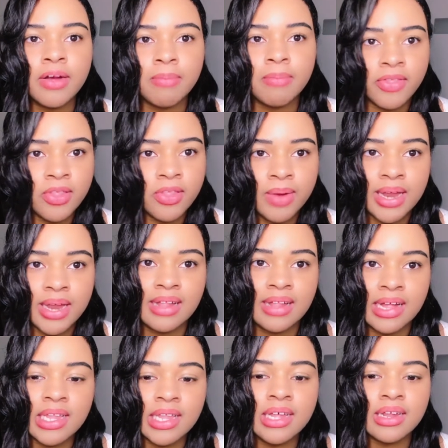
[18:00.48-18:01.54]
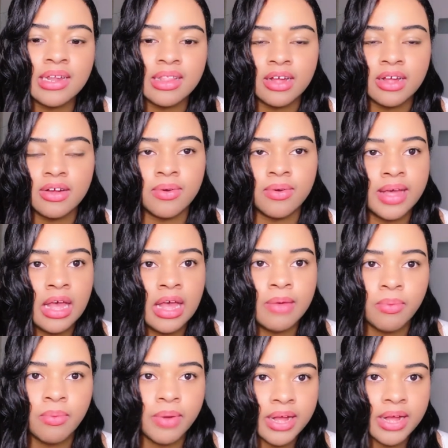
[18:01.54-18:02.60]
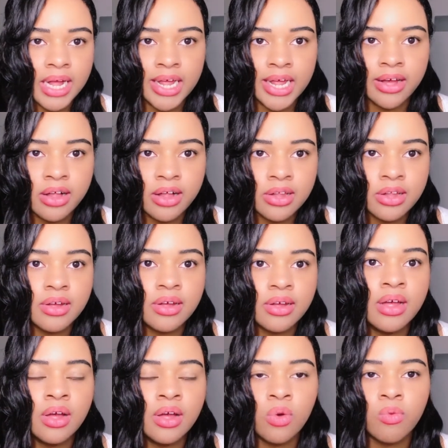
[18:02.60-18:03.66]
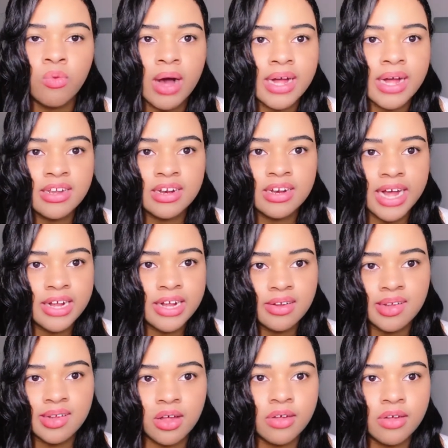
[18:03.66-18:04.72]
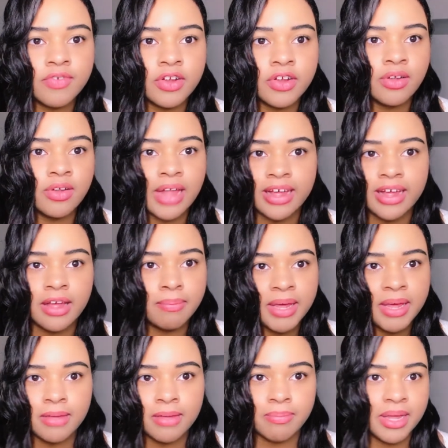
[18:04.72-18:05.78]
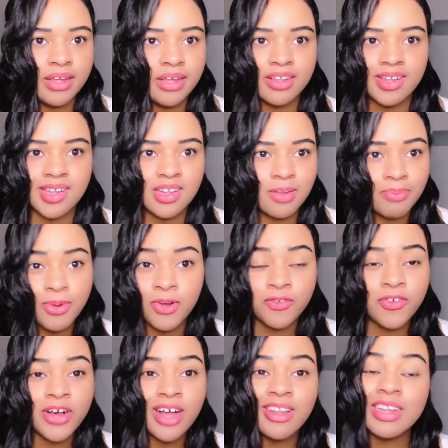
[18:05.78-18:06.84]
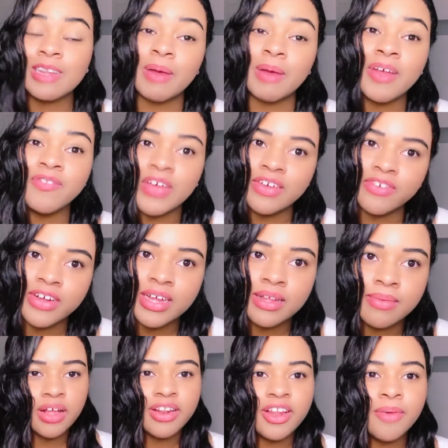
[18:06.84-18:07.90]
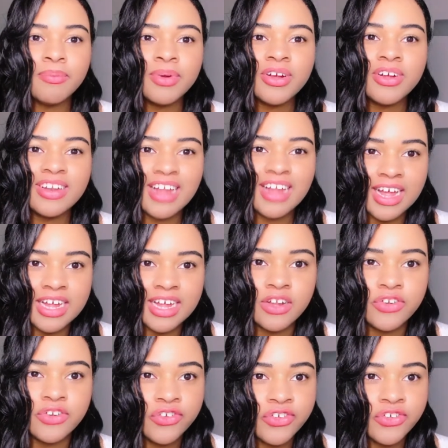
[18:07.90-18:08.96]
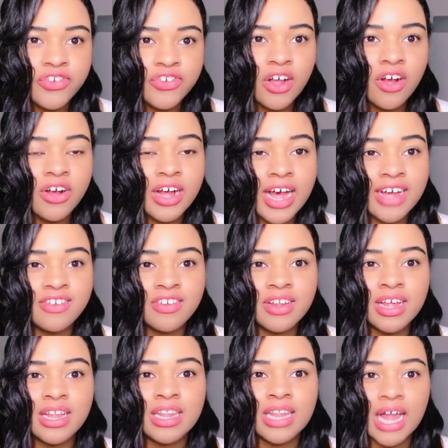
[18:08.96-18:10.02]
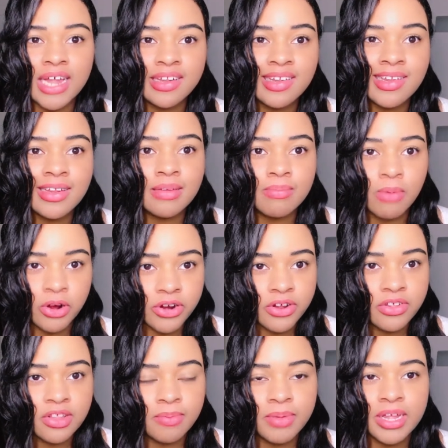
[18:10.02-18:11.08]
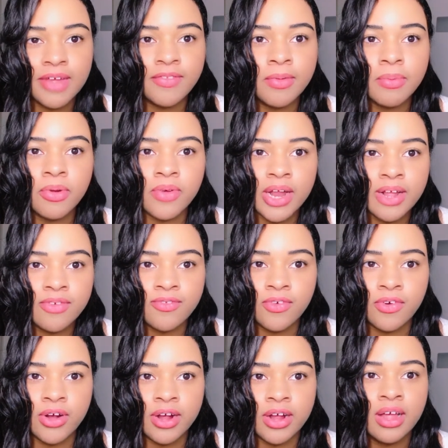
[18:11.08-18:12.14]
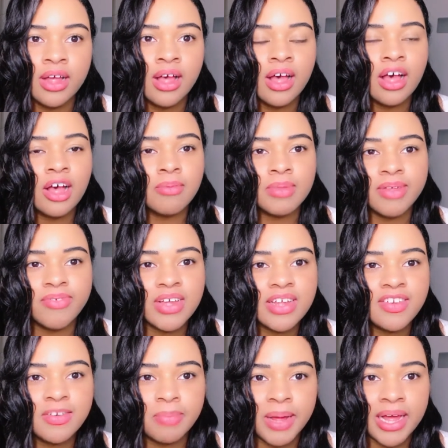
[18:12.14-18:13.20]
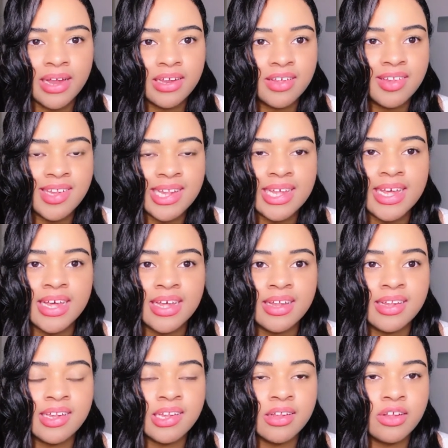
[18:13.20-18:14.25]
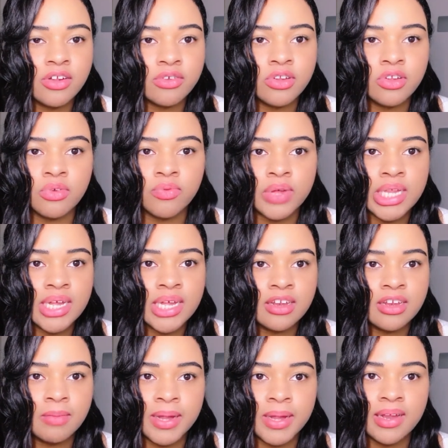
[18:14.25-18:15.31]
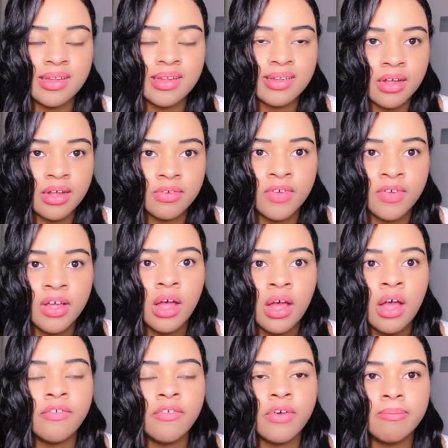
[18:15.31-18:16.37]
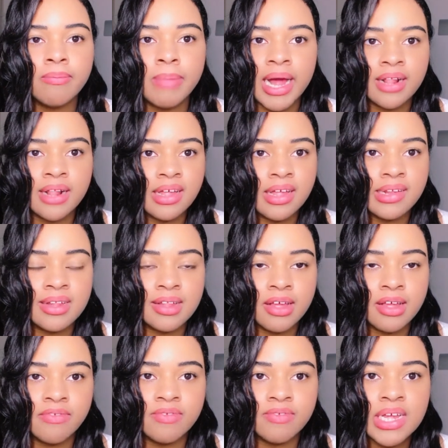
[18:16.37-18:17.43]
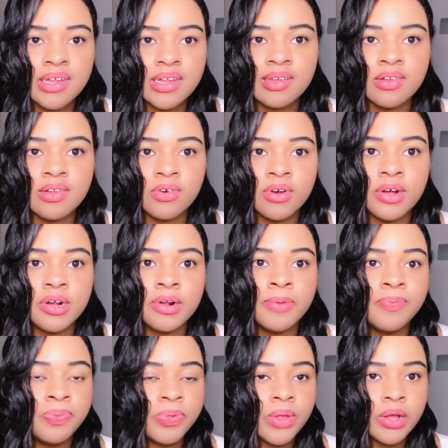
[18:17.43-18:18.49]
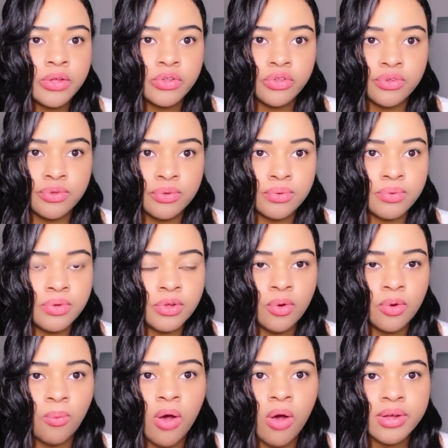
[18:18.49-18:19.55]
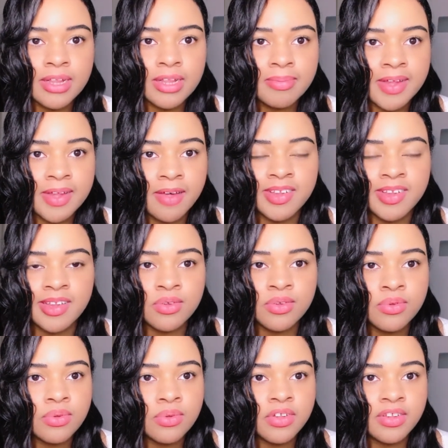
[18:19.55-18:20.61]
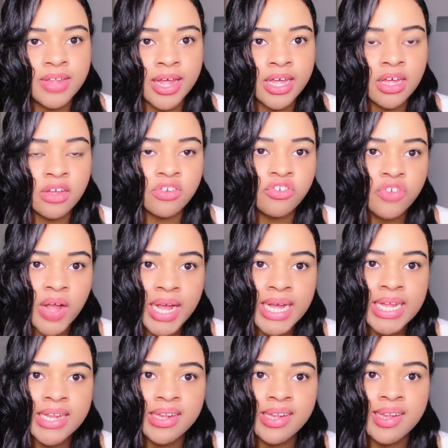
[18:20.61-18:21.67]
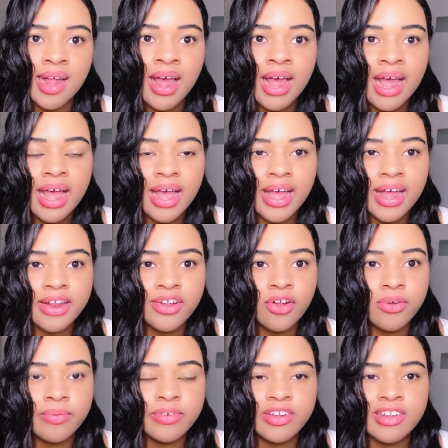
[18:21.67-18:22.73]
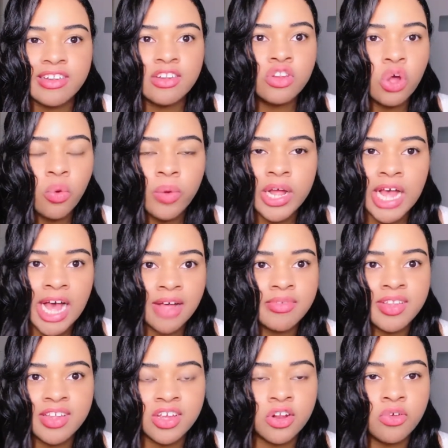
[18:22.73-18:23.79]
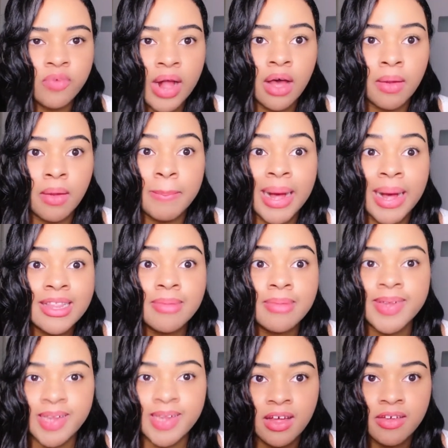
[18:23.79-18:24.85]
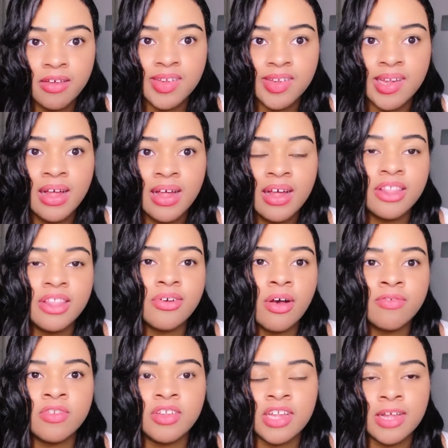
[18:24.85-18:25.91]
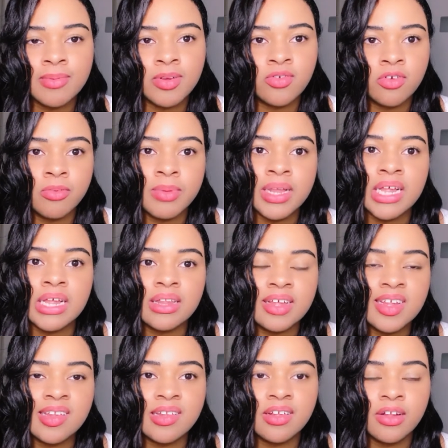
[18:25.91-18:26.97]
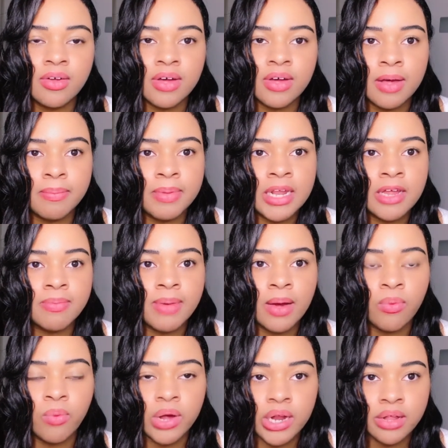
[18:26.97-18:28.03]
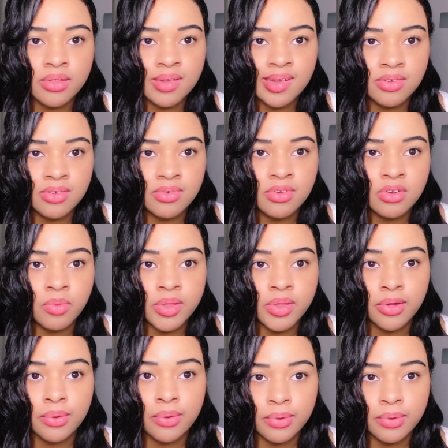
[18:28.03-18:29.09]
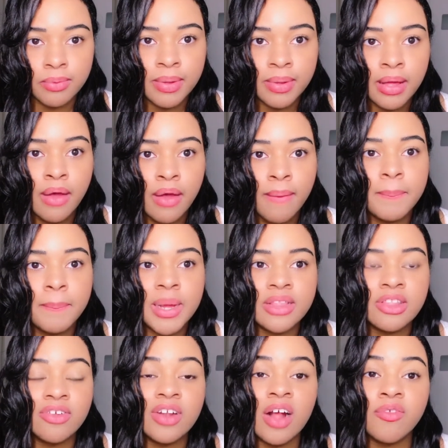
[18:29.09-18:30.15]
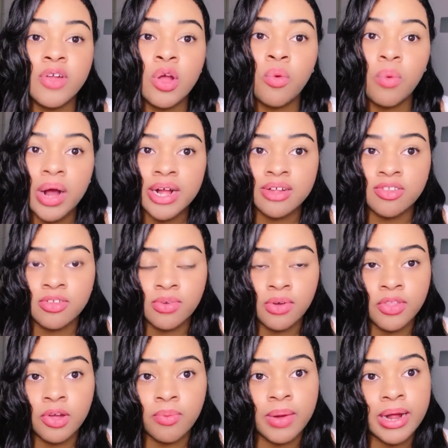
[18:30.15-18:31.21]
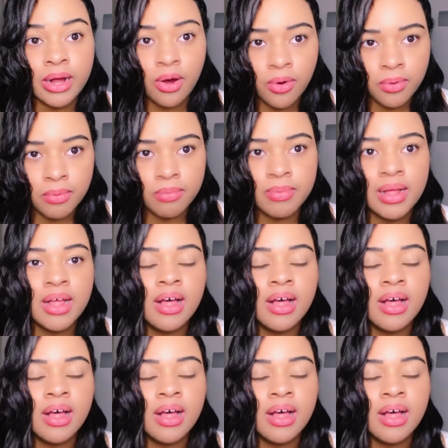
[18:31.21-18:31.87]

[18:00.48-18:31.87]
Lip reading: about the way that they look, that they're okay with wearing any color. Why deny yourself, liking pink? Pink is a beautiful color. It's my favorite. Number 9. Children are actually a lot smarter than we give them credit for. Living in Japan, you see kids, doing really independent stuff, from buying things at the convenience store to, walking themselves to school, to taking trains, and, just knowing how to get around by themselves. They're oftentimes normally at least, accompanied by one other student or with a group, but they're not required to on their way home.